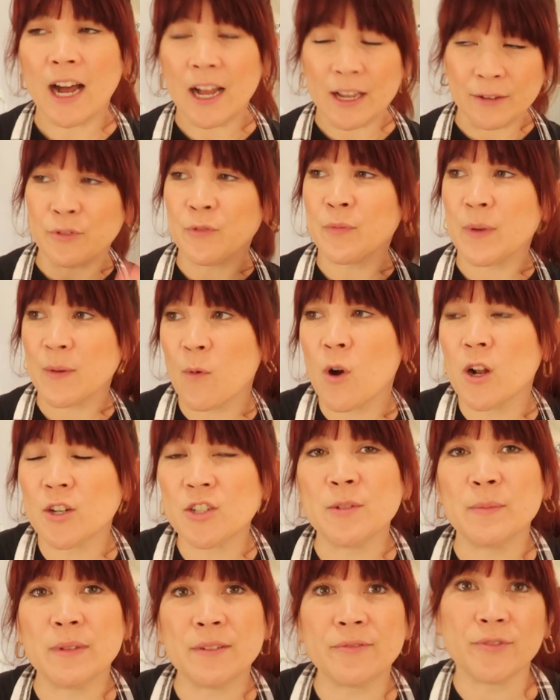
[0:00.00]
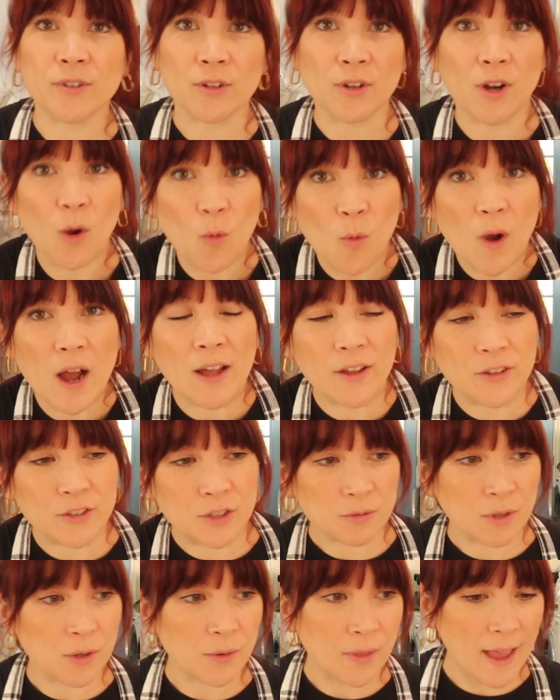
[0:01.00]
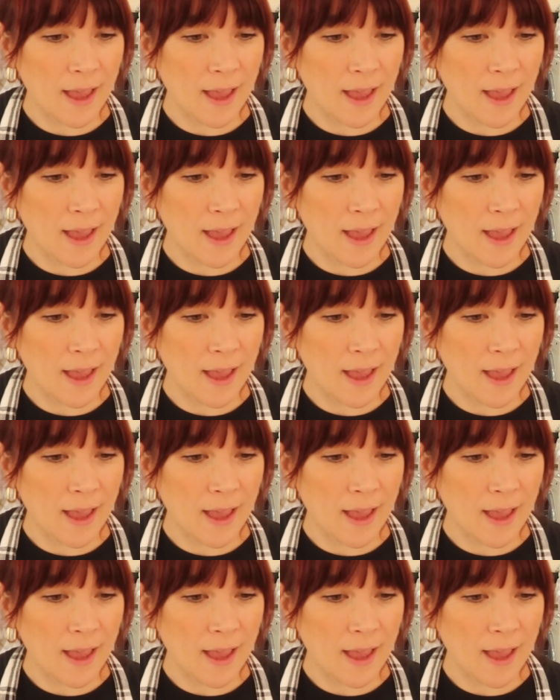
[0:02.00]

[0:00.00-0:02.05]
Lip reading: If you've been watching me for a while, you know